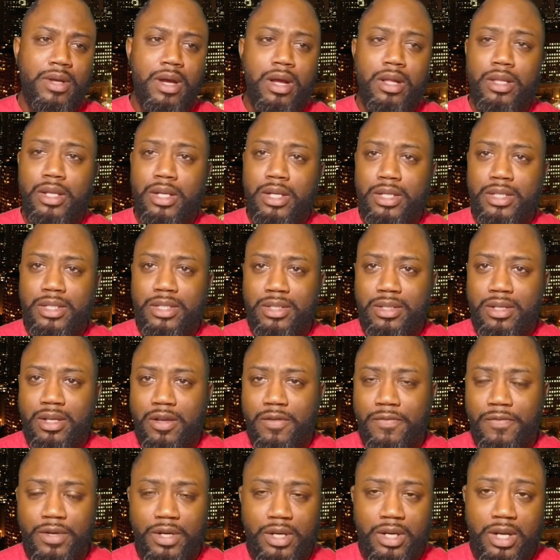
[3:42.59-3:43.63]
and all of this
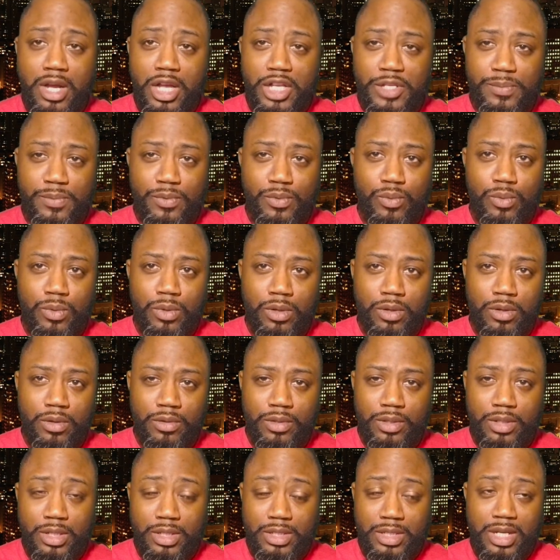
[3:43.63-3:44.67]
stuff in the gospel
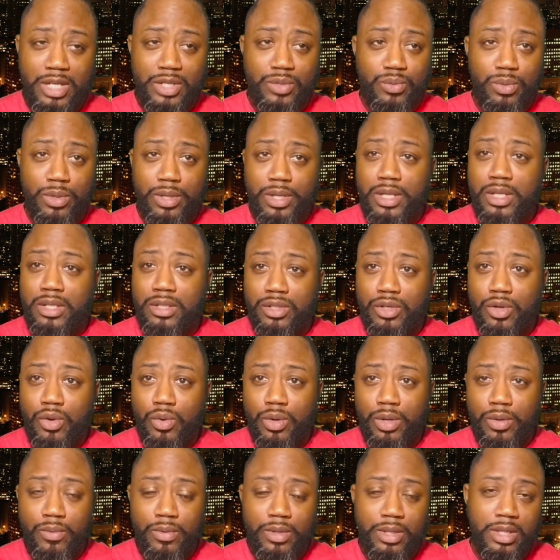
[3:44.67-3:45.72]
world because that's where he's
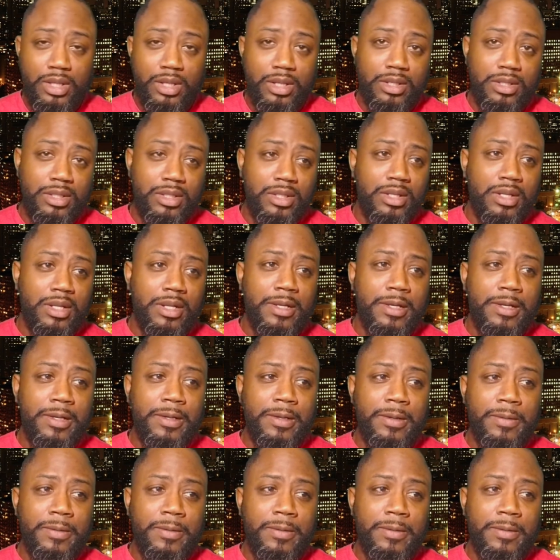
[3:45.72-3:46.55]
going with this.